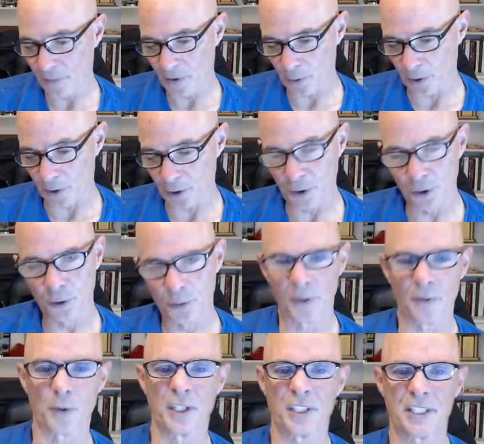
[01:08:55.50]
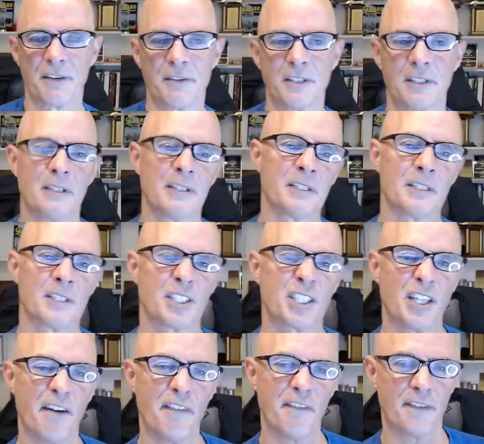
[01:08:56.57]
302, 347
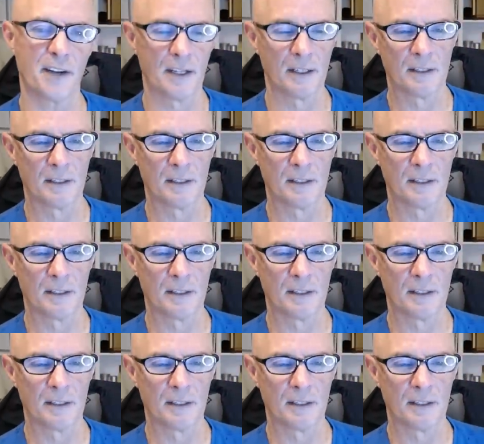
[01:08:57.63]
stuff,